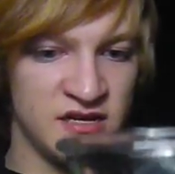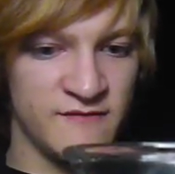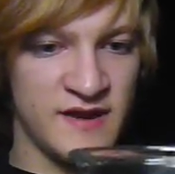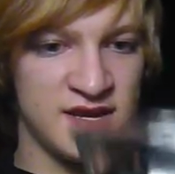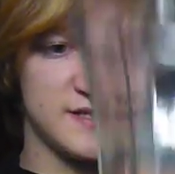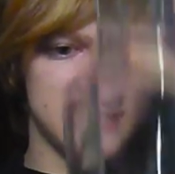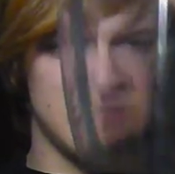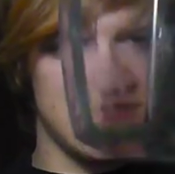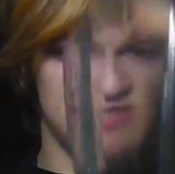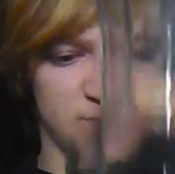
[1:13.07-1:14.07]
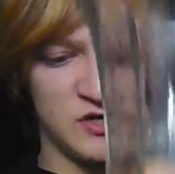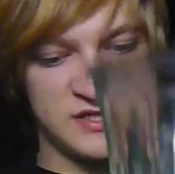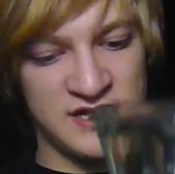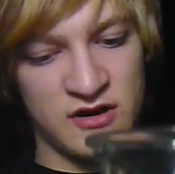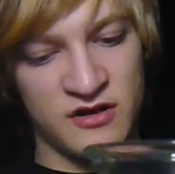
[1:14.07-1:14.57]
your vase, you put it
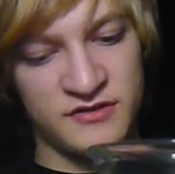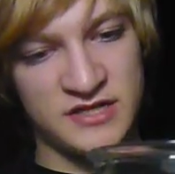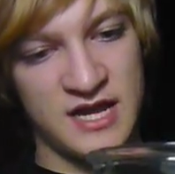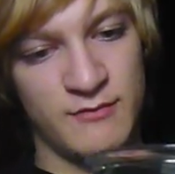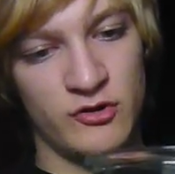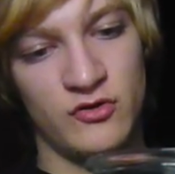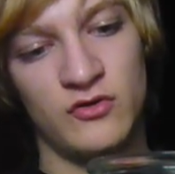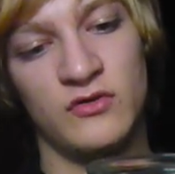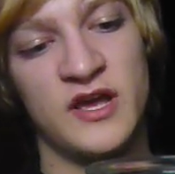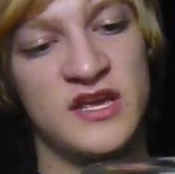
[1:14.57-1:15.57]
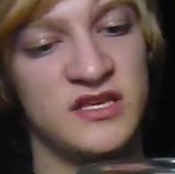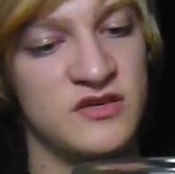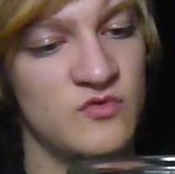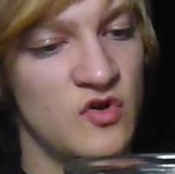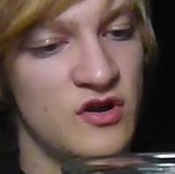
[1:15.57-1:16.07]
down on the table like
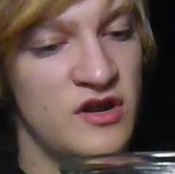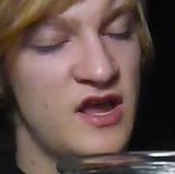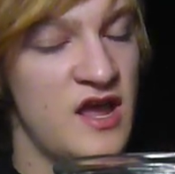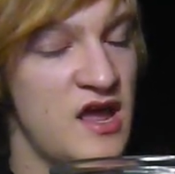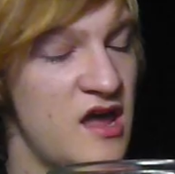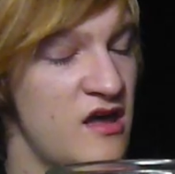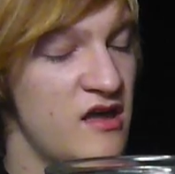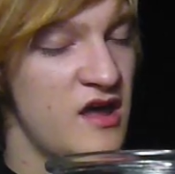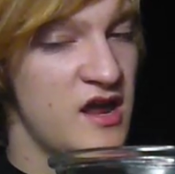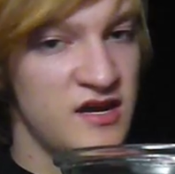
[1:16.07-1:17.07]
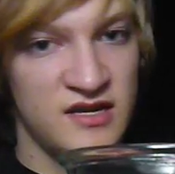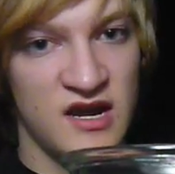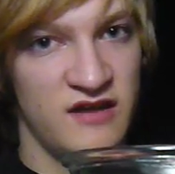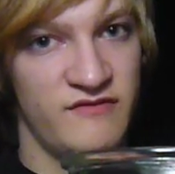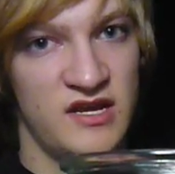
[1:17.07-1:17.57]
you would any
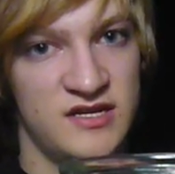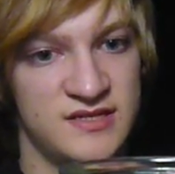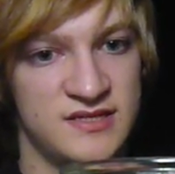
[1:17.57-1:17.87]
kind of vase,